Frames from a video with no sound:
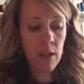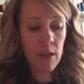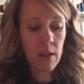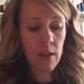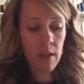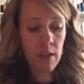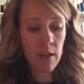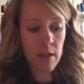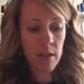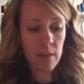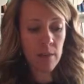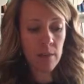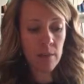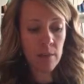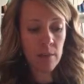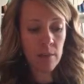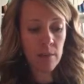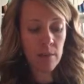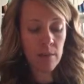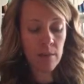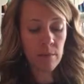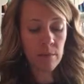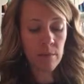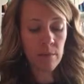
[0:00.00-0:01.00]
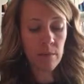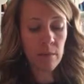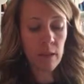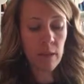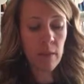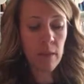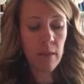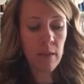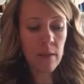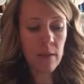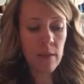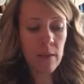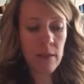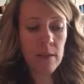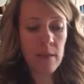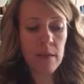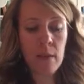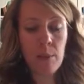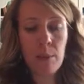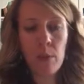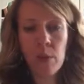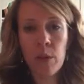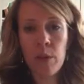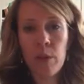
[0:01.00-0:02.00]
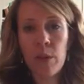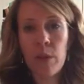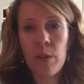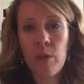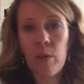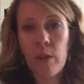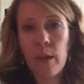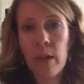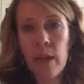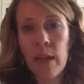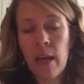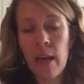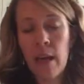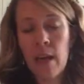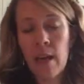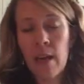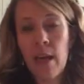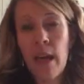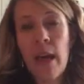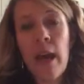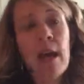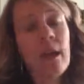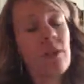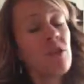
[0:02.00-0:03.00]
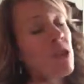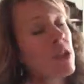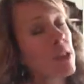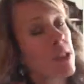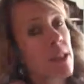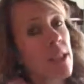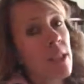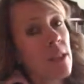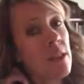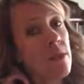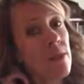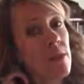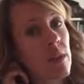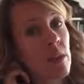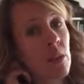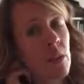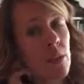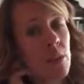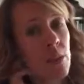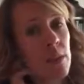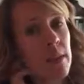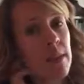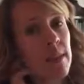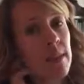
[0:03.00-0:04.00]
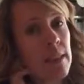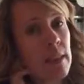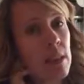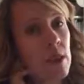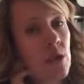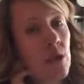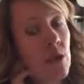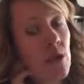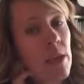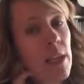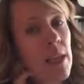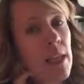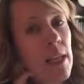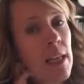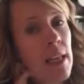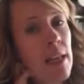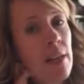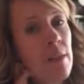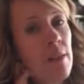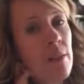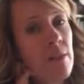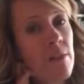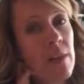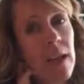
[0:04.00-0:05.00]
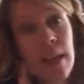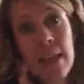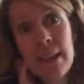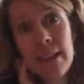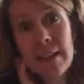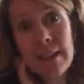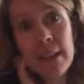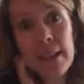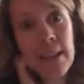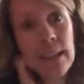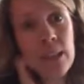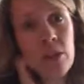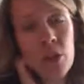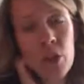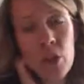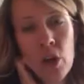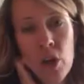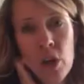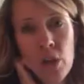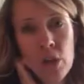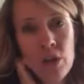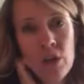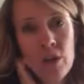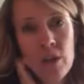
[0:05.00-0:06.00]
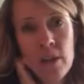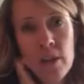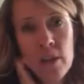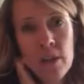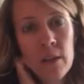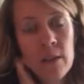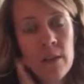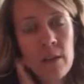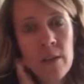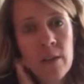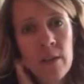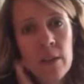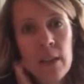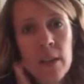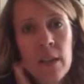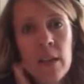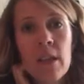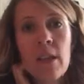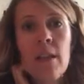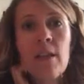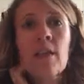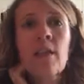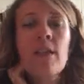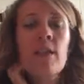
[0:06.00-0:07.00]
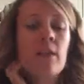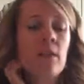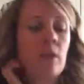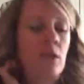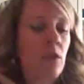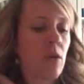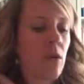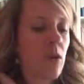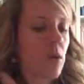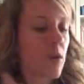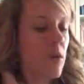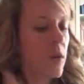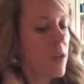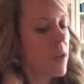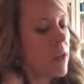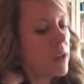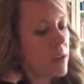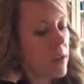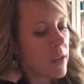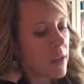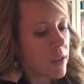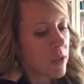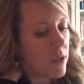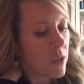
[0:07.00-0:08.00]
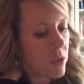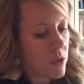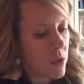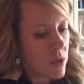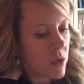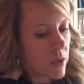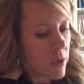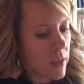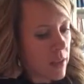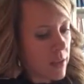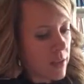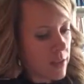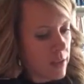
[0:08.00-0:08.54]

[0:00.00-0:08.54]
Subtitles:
In this example, you can add the adjective and it will be c'est une élève intelligente. So those are the